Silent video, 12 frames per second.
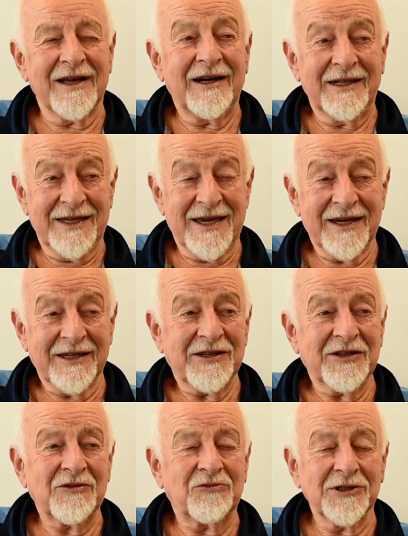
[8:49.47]
I
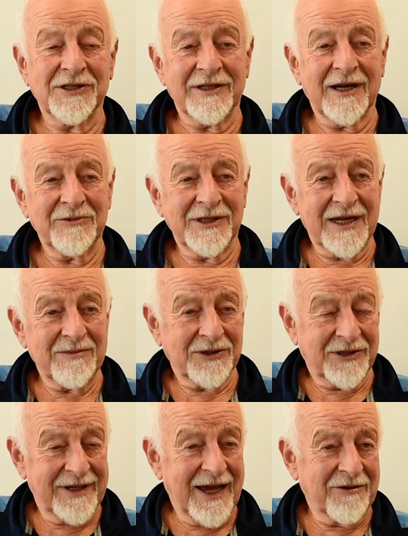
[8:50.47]
gained was that I was able
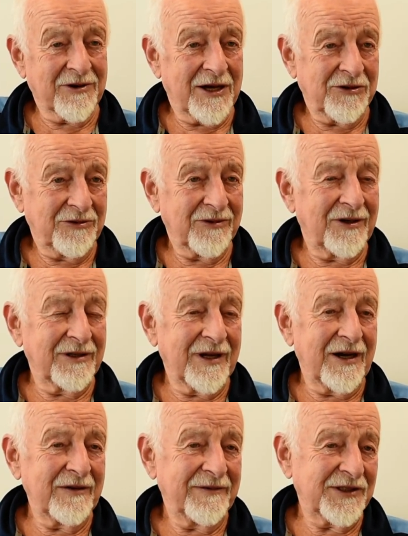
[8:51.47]
to now go on
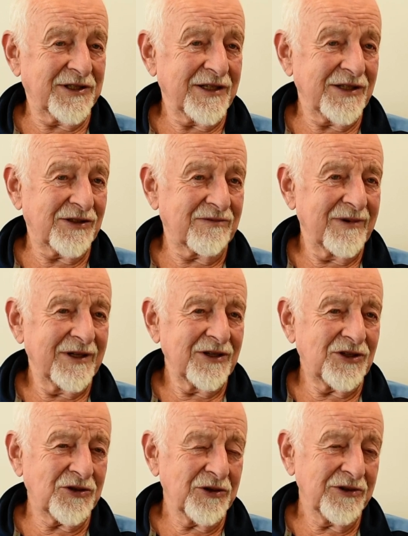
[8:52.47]
overseas
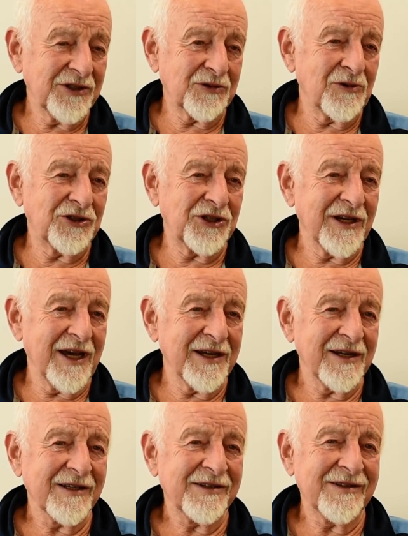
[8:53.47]
tours watching
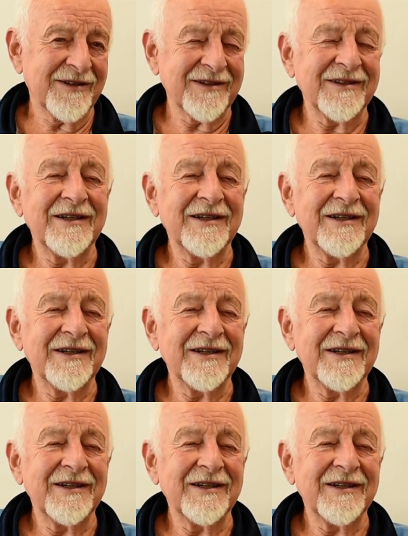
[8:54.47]
England.